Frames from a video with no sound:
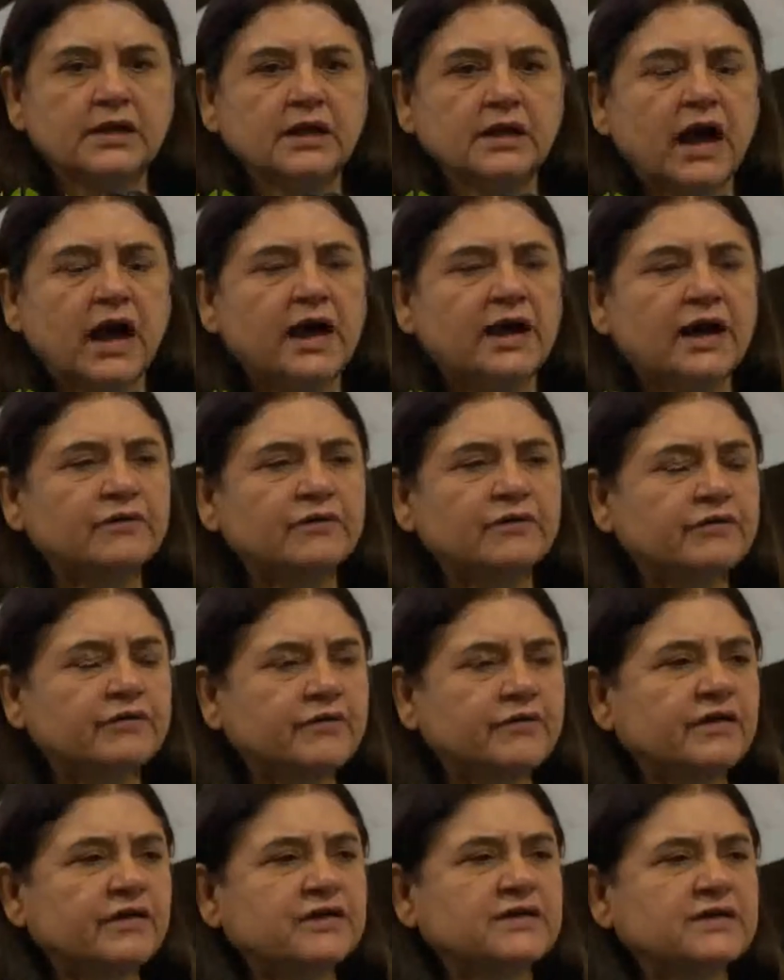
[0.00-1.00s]
Our
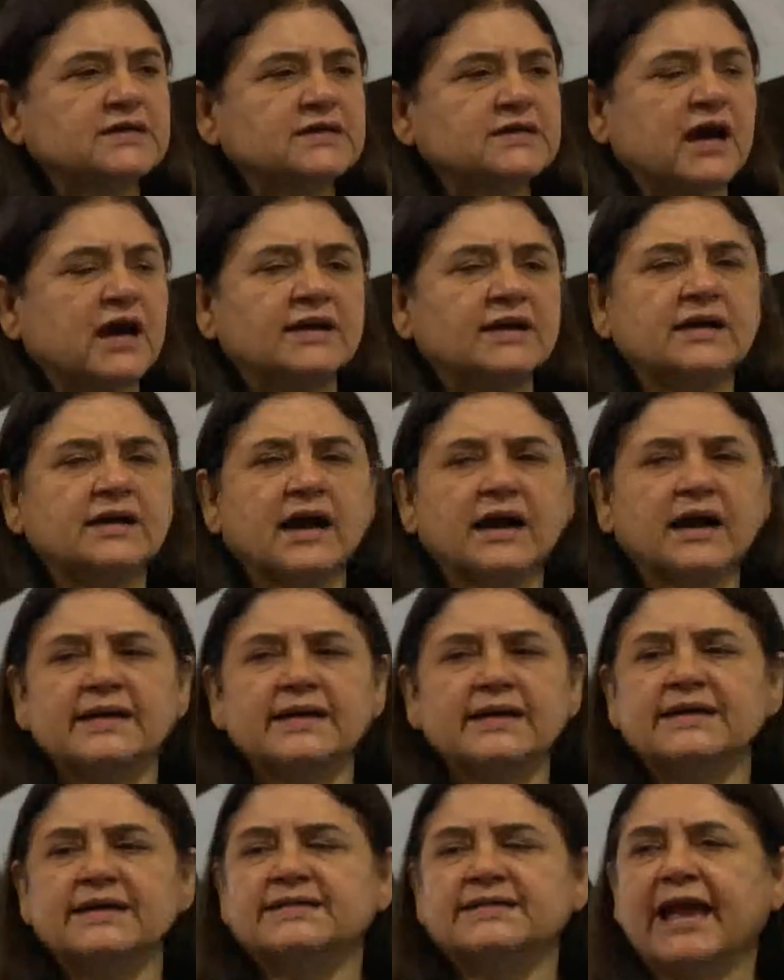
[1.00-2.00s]
rivers, our
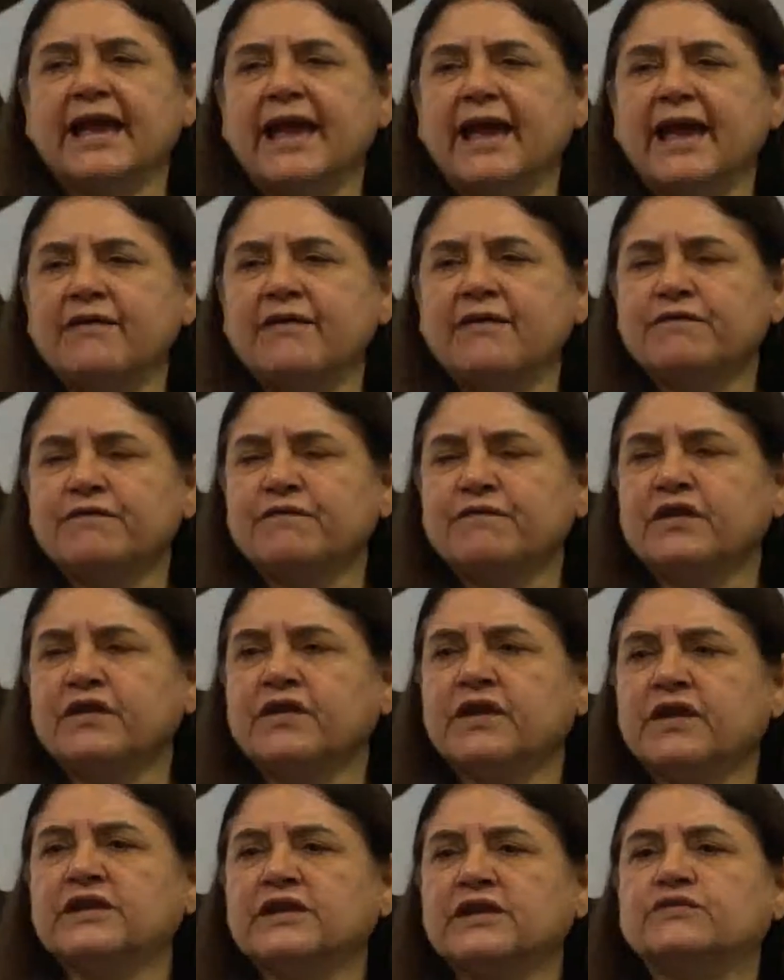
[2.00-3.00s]
nalis,
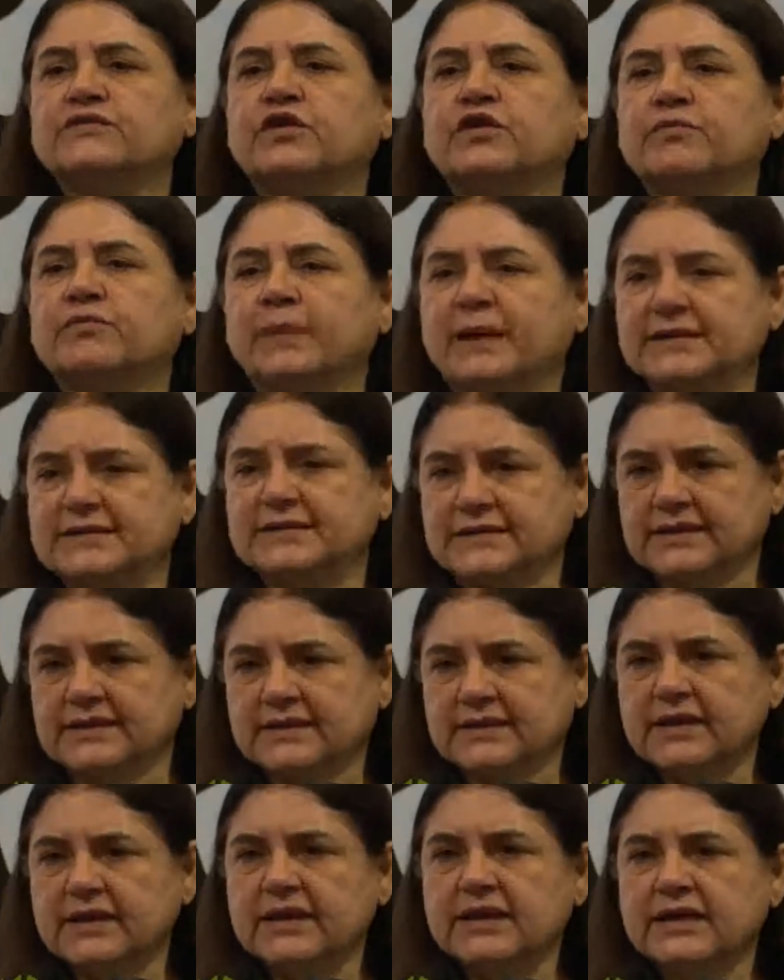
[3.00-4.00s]
everything is full of plastic.
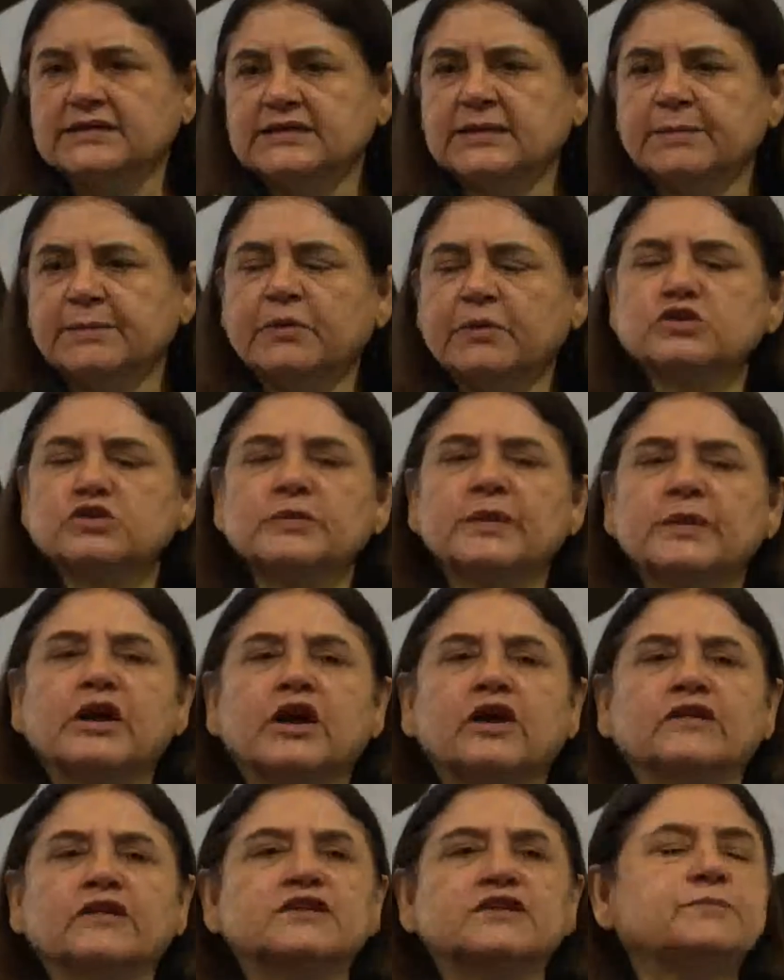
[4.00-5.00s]
Suppose we
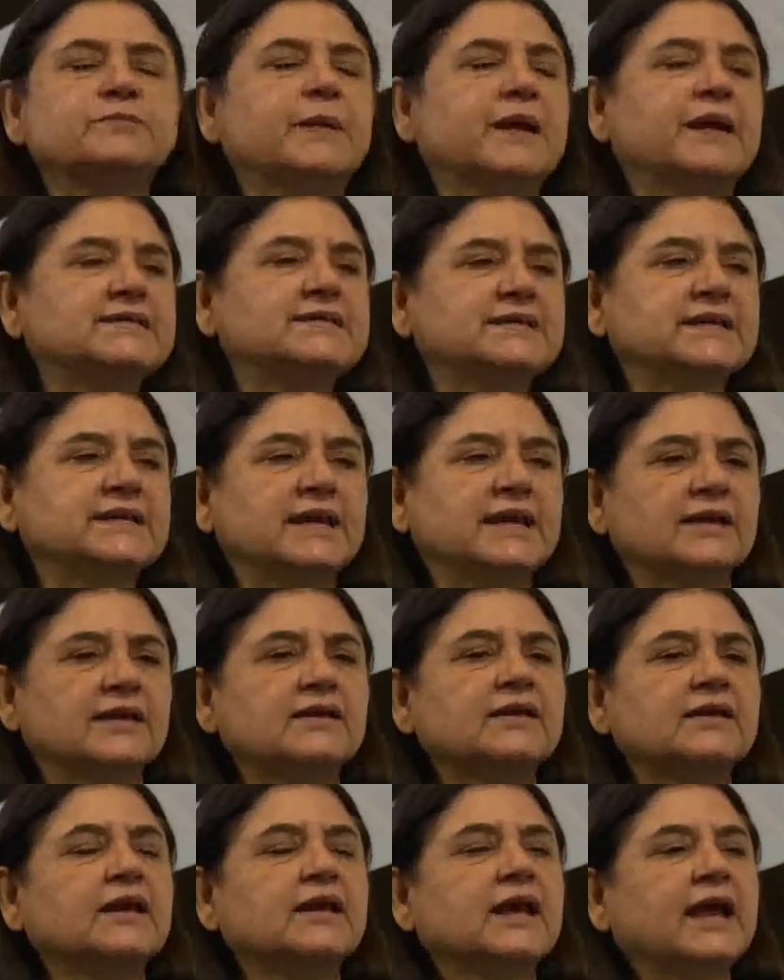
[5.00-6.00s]
got this plastic in,
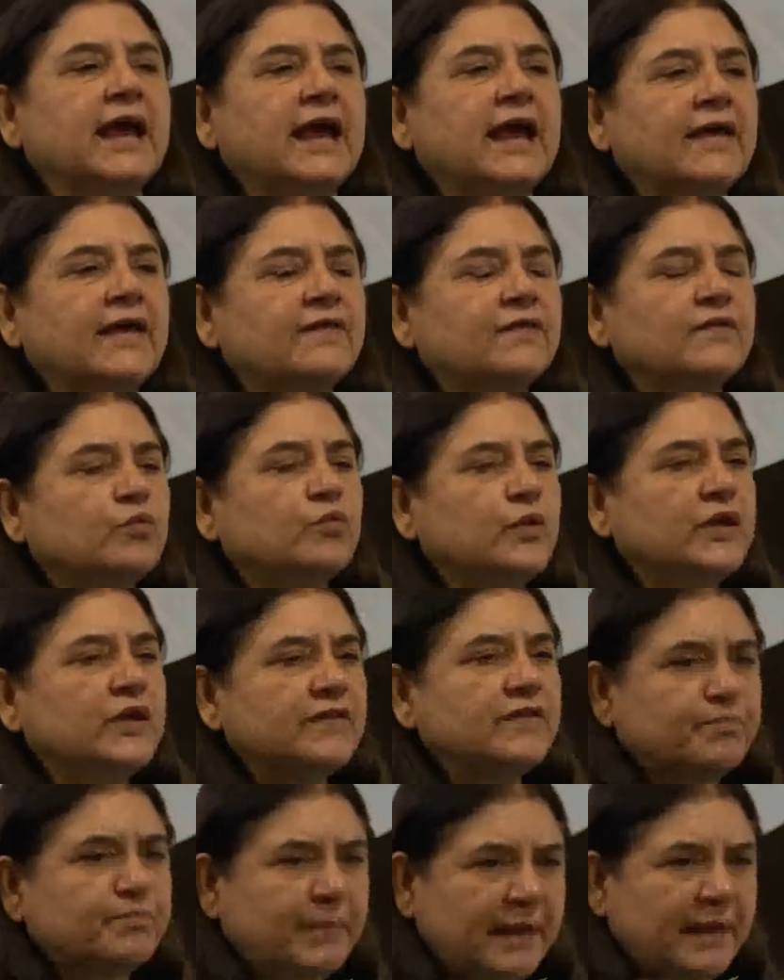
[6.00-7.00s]
and
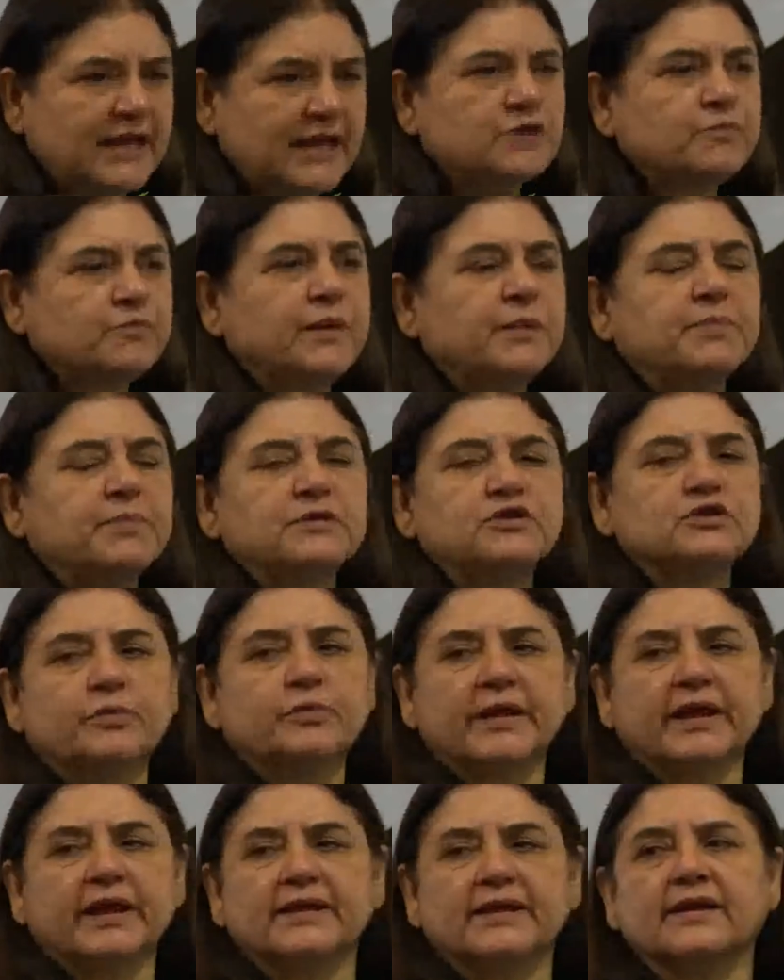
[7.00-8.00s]
we paid people to
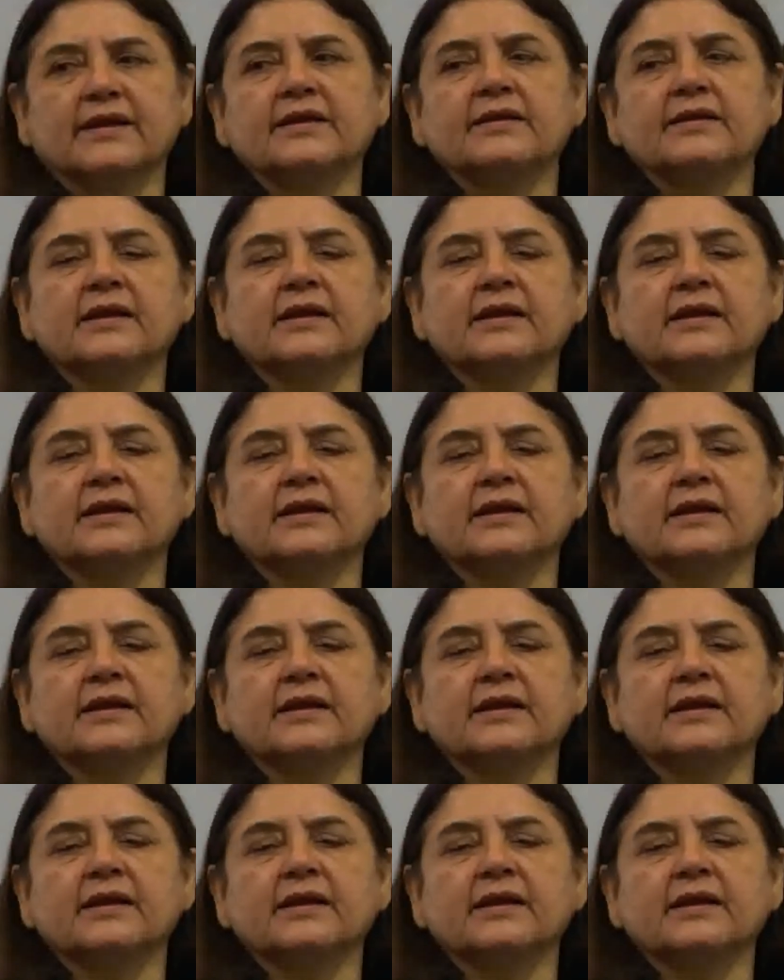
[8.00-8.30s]
bring it in.